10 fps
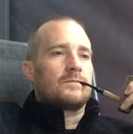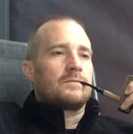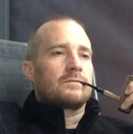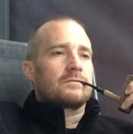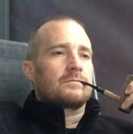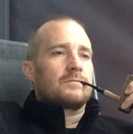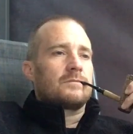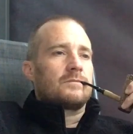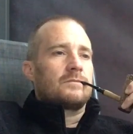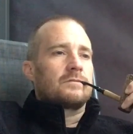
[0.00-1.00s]

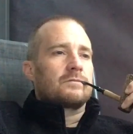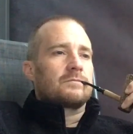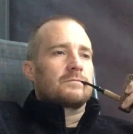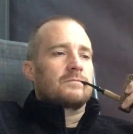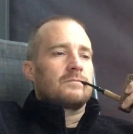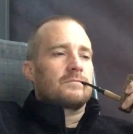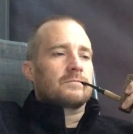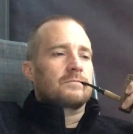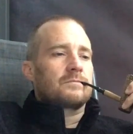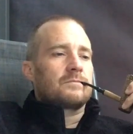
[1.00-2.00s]

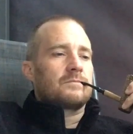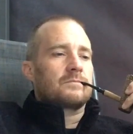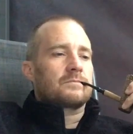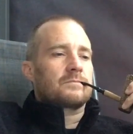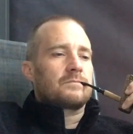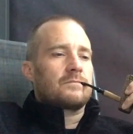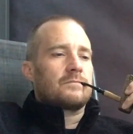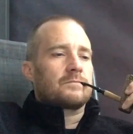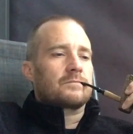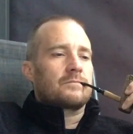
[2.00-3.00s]
(no one is talking)